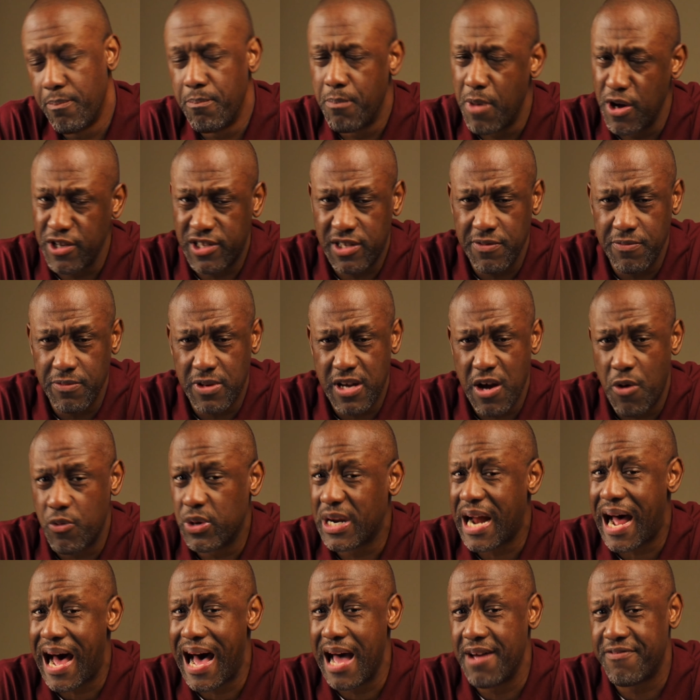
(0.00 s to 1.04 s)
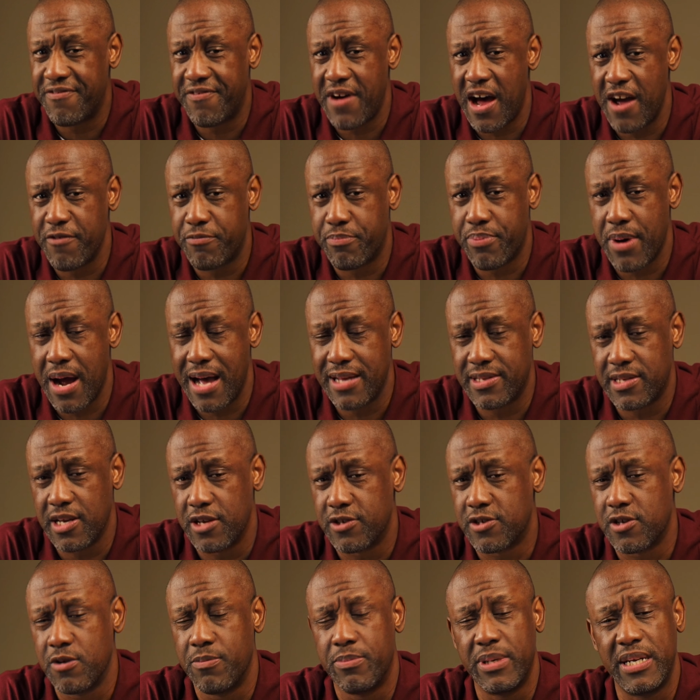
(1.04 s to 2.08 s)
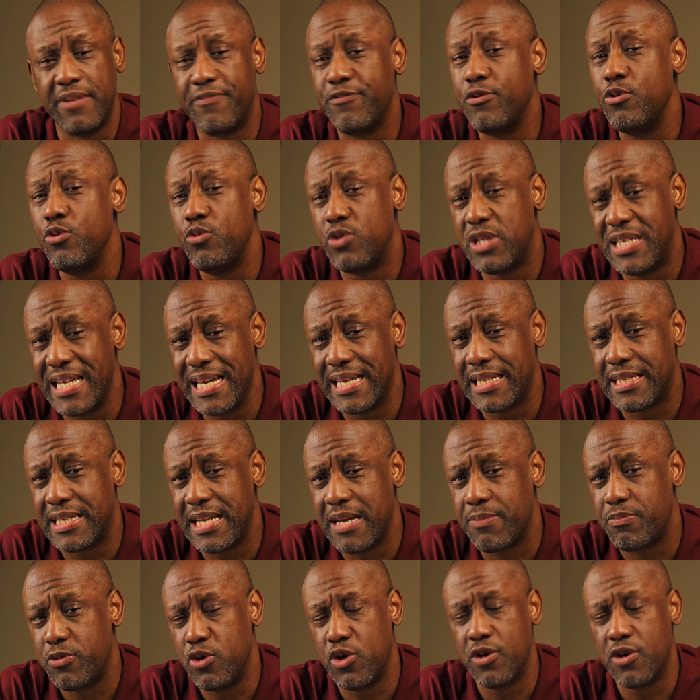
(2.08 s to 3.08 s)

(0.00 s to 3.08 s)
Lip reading: Most of them come with an i5 processor, but if you dig deep,